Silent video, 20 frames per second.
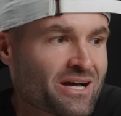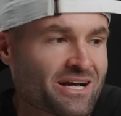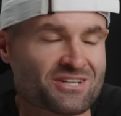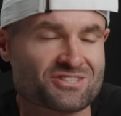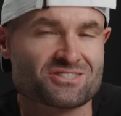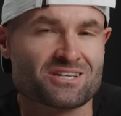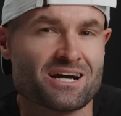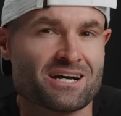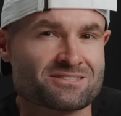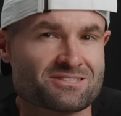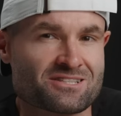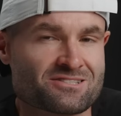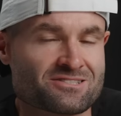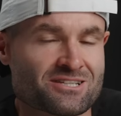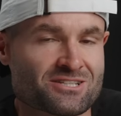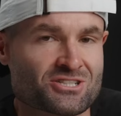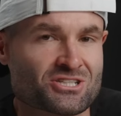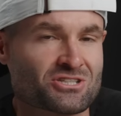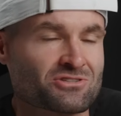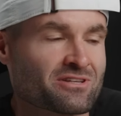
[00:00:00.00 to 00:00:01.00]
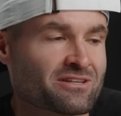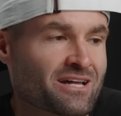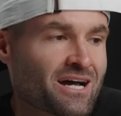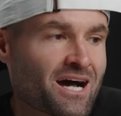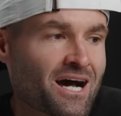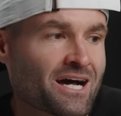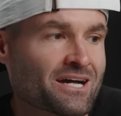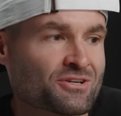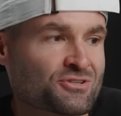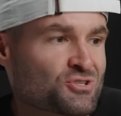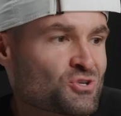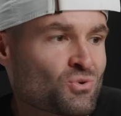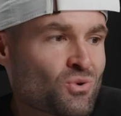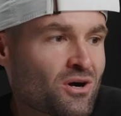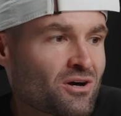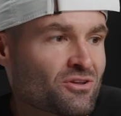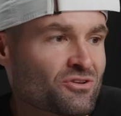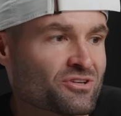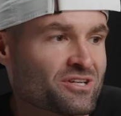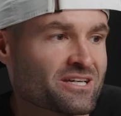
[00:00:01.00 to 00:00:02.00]
SI is essentially the highest
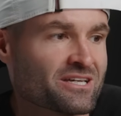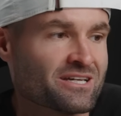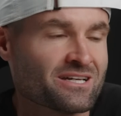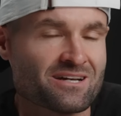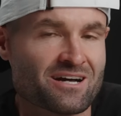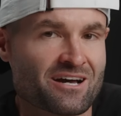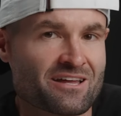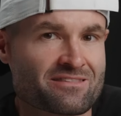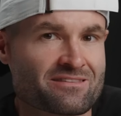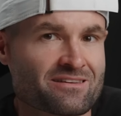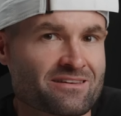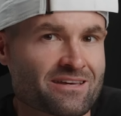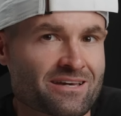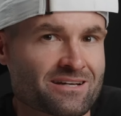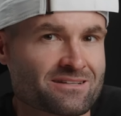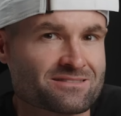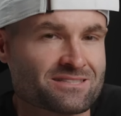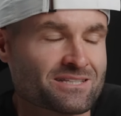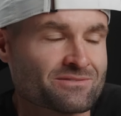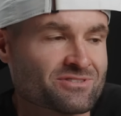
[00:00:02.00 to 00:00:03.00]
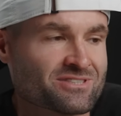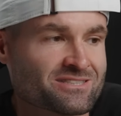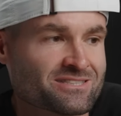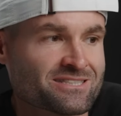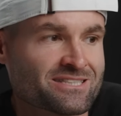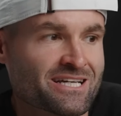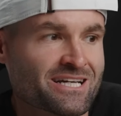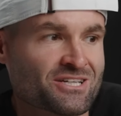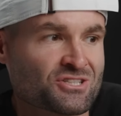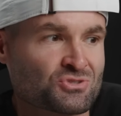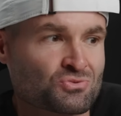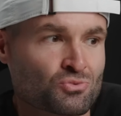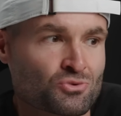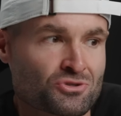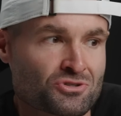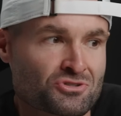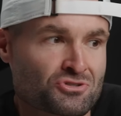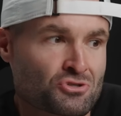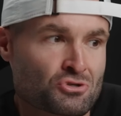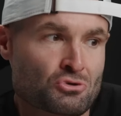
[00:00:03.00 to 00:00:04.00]
quality. I think XAVC S
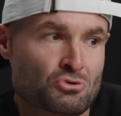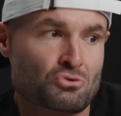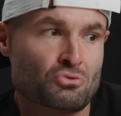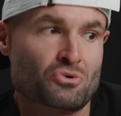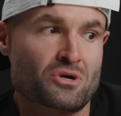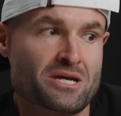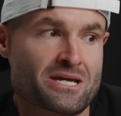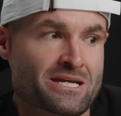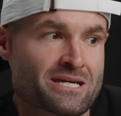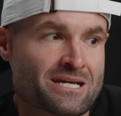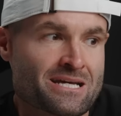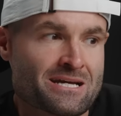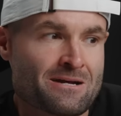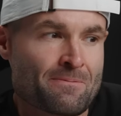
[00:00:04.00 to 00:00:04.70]
works great.